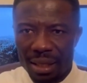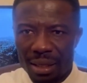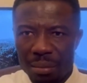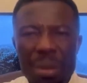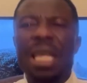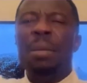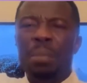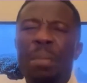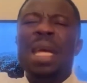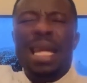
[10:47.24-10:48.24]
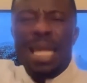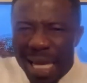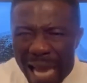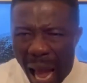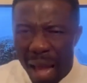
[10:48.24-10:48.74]
Me a
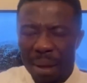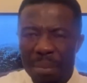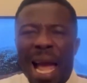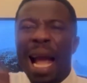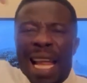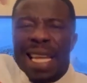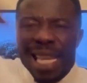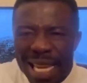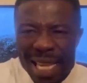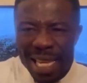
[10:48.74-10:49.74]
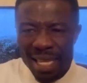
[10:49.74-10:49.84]
leader, me a candidine.